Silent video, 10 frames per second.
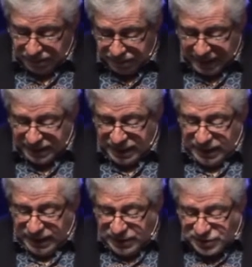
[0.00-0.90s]

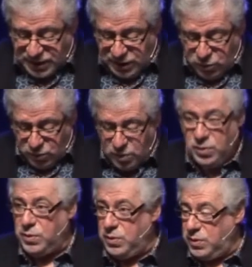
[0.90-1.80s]
But has
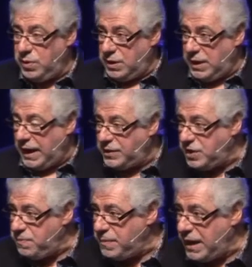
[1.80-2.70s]

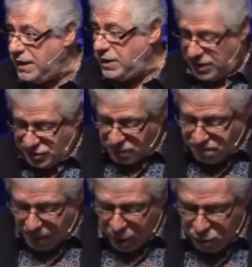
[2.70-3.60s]
He made His
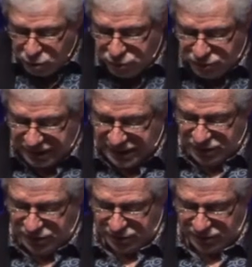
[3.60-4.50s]
abode
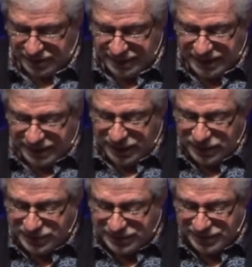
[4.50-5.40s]
in you? And then He
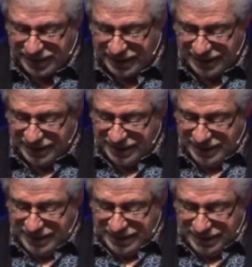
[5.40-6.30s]
goes on to say,
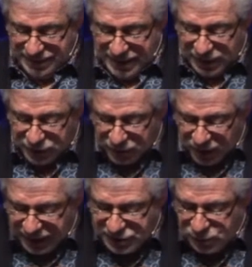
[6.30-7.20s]
then
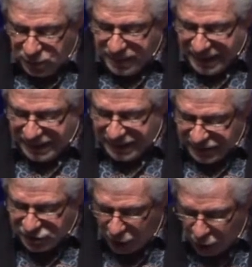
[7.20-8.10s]
Christ will make
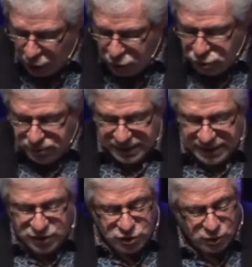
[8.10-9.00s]
His home
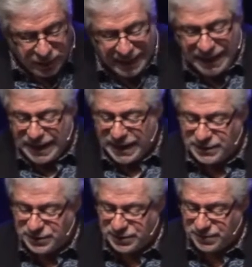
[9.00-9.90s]
in your
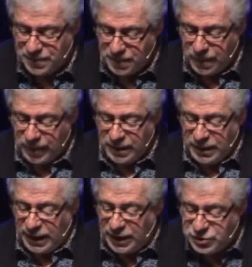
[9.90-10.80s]
hearts
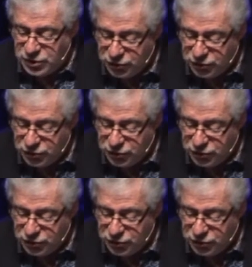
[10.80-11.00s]
as you